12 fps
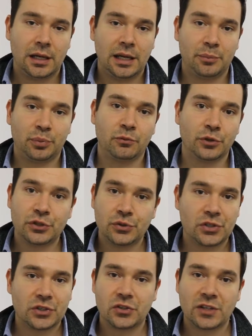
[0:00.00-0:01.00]
and
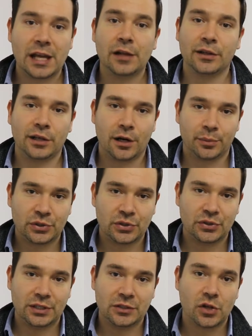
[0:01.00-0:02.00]
reduces scaling
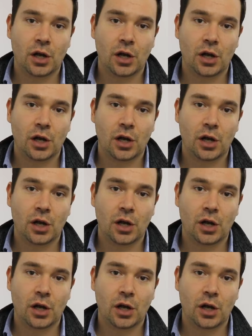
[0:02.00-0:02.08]
opportunities.